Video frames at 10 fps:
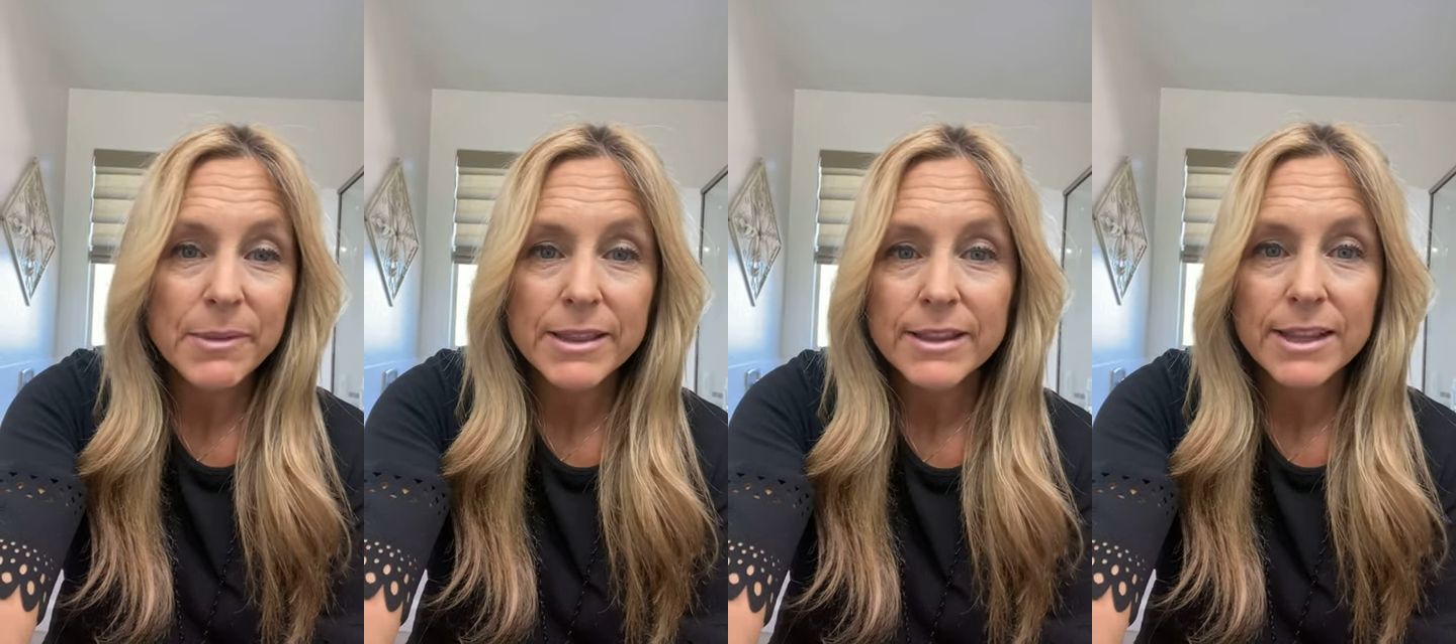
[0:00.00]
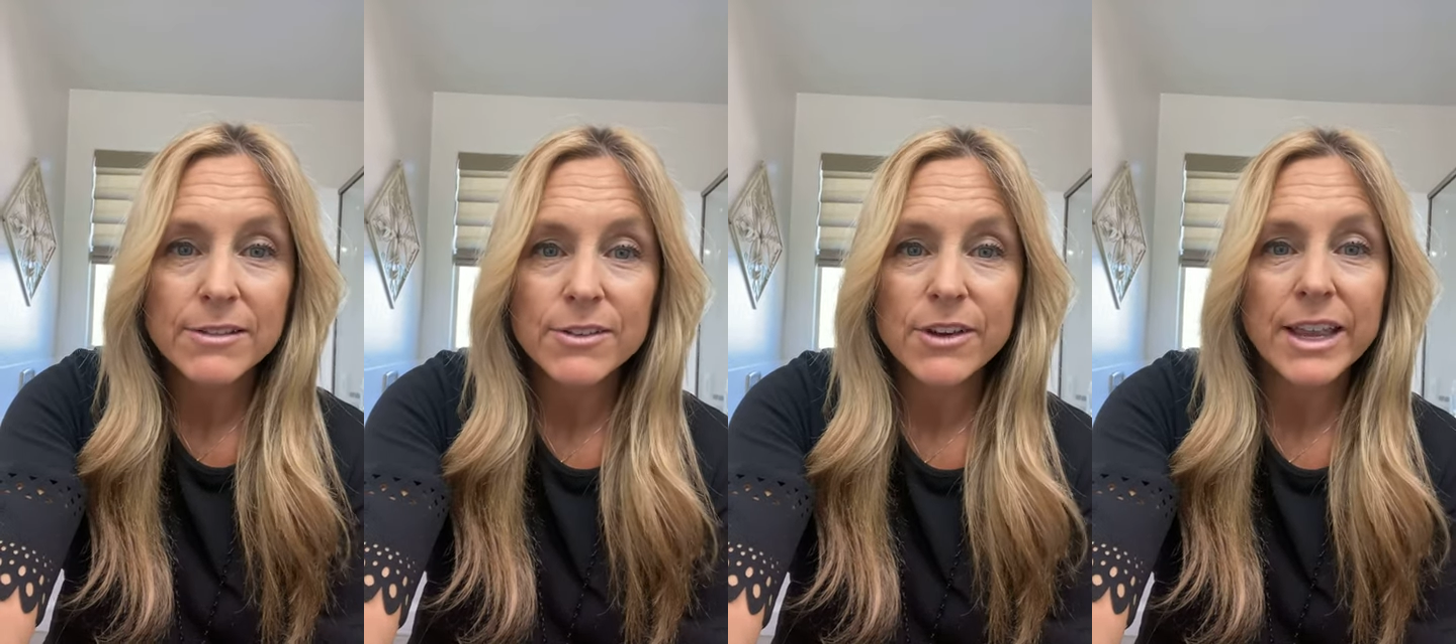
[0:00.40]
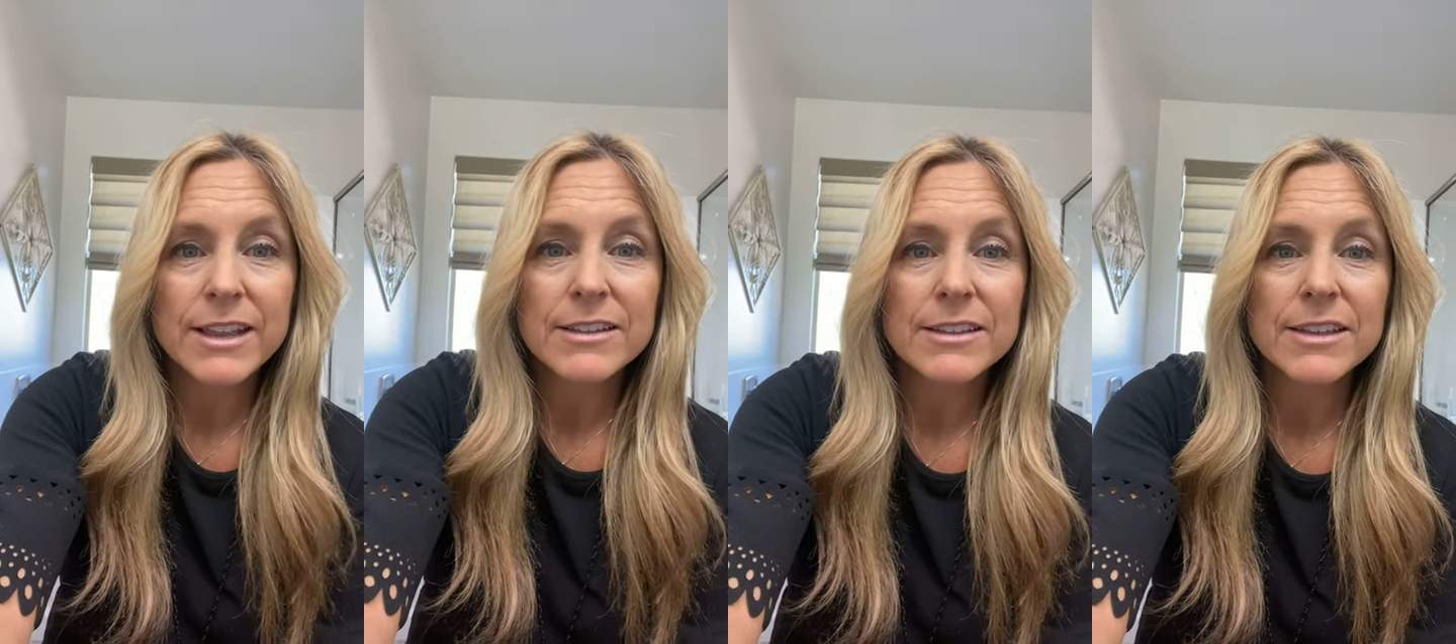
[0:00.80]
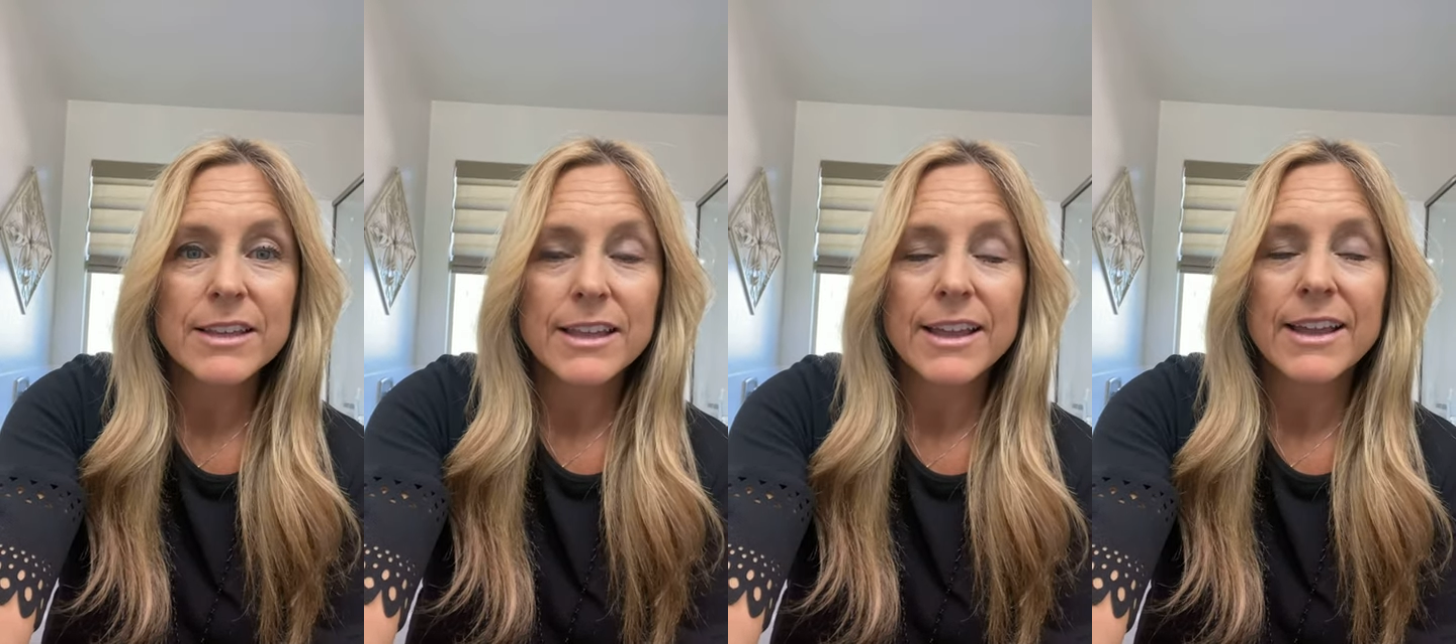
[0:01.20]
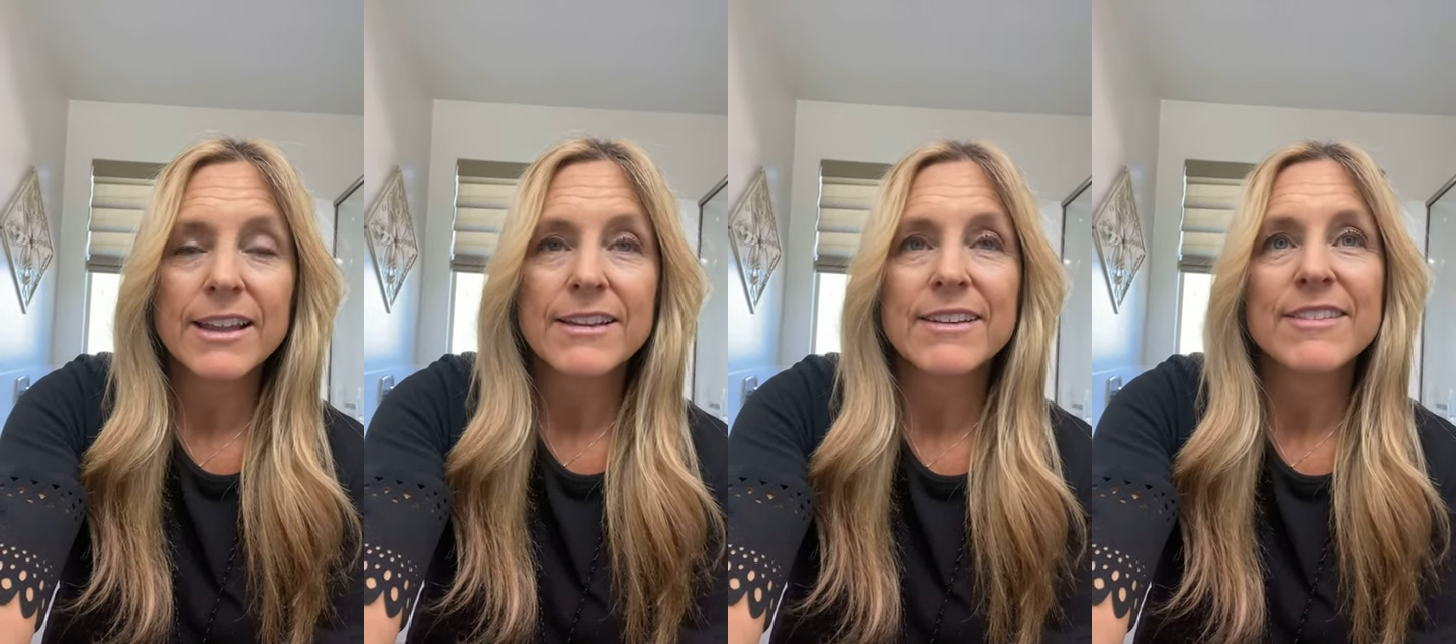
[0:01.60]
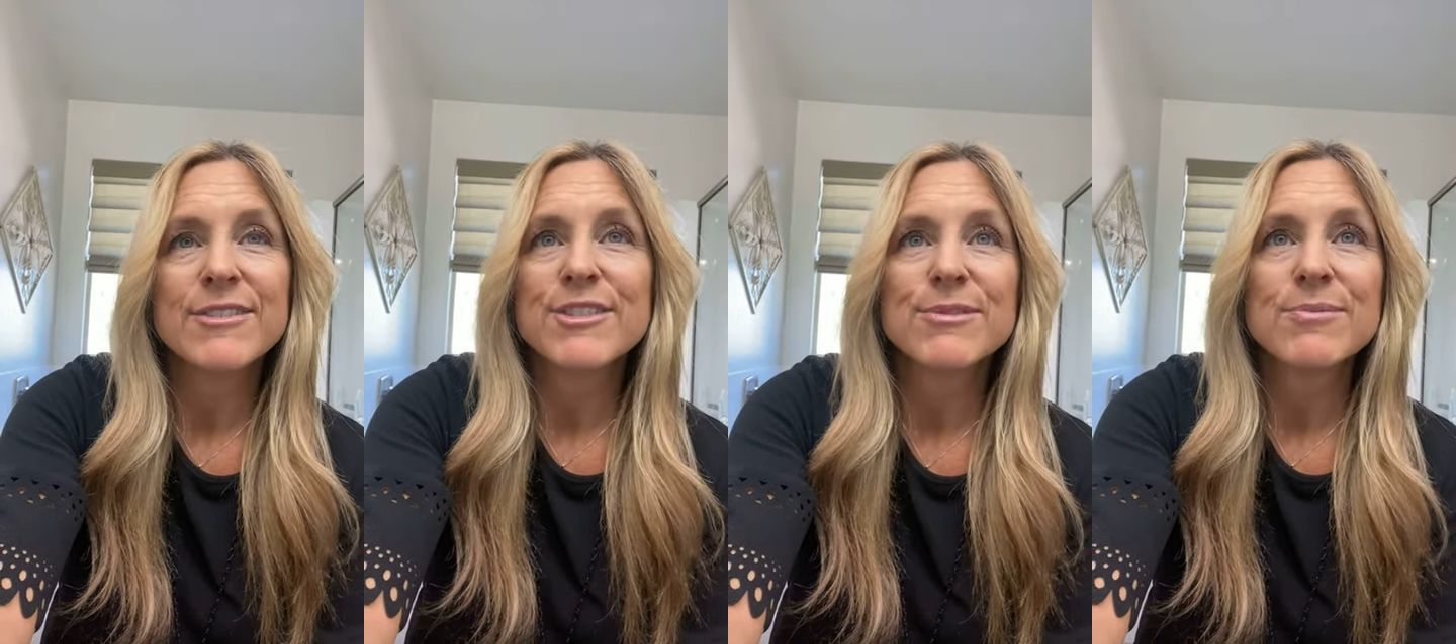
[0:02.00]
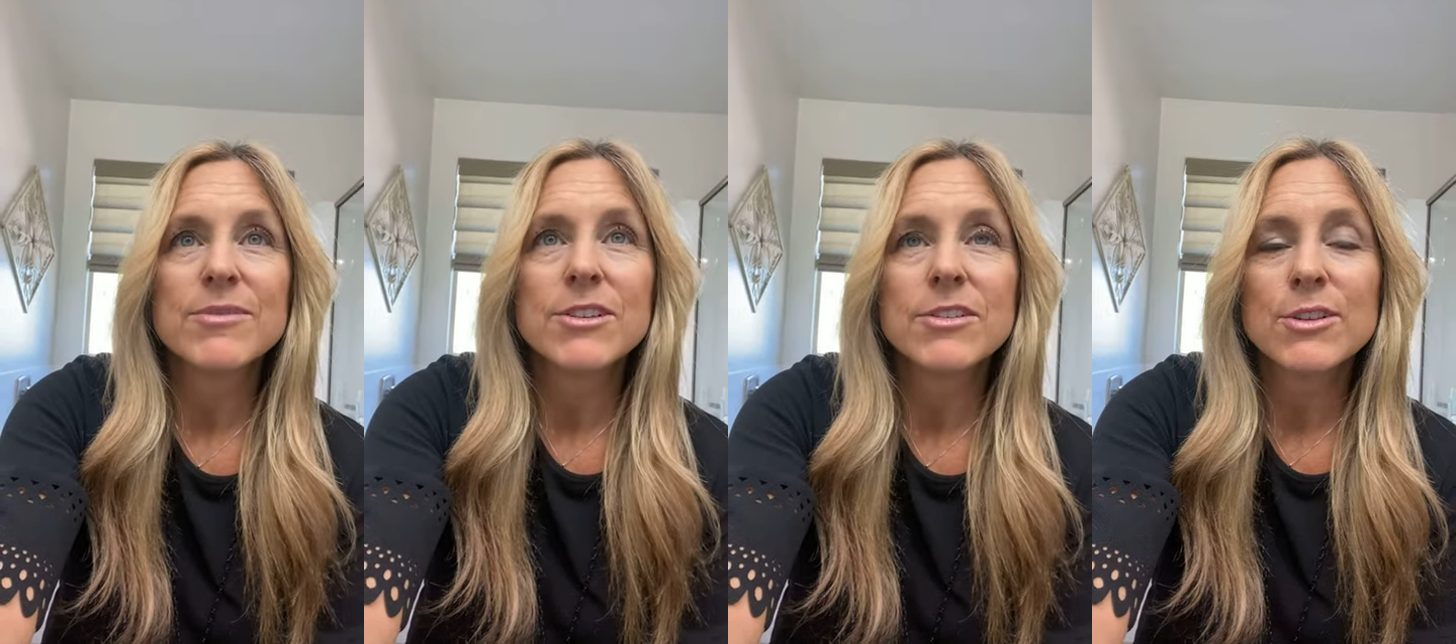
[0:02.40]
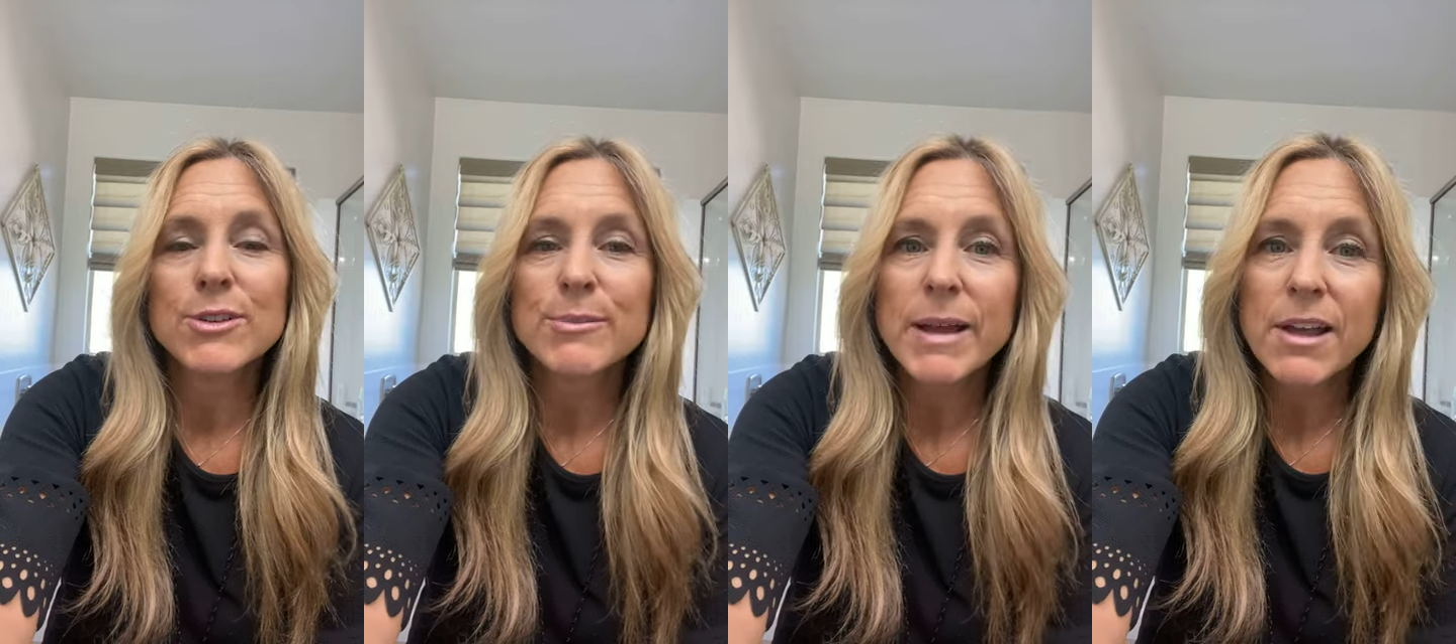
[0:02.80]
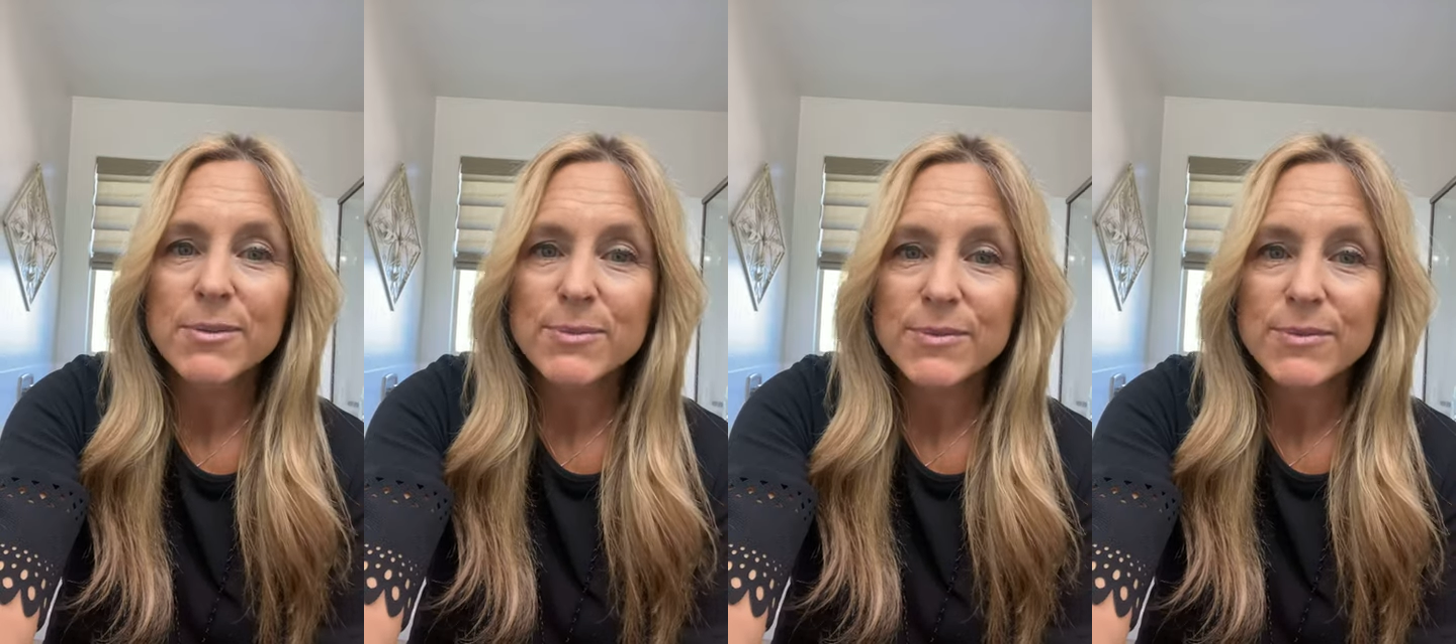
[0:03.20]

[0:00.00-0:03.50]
I think that's great and just learn about